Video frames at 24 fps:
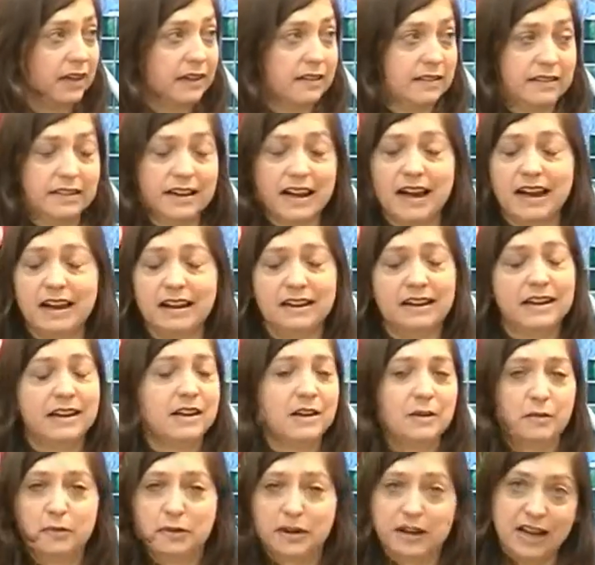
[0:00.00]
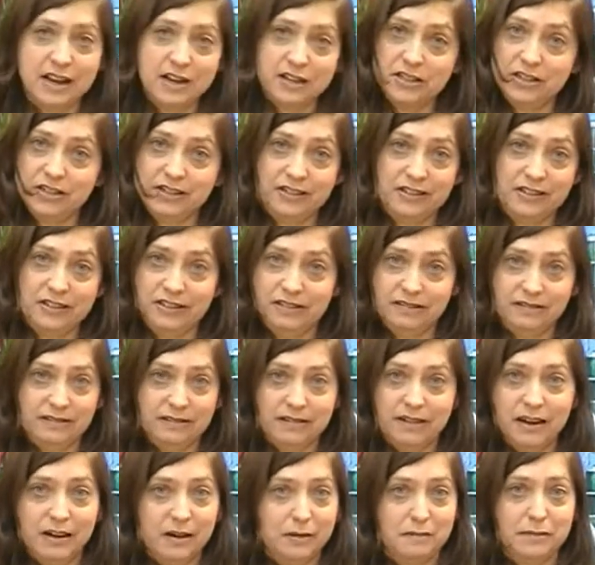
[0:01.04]
It's not, we're not just
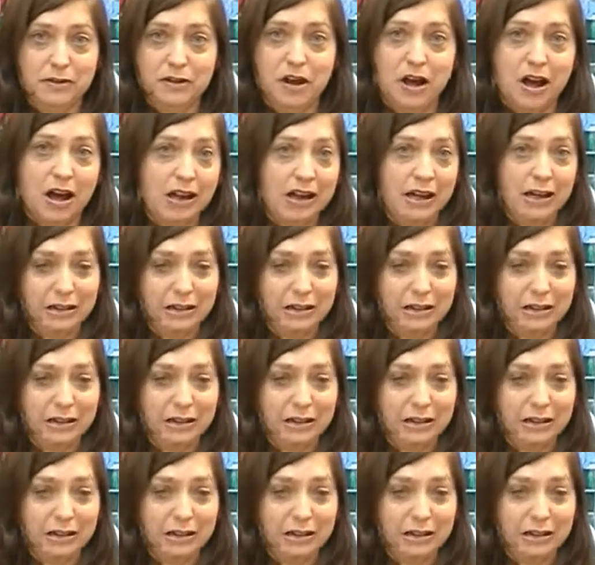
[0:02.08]
um, talking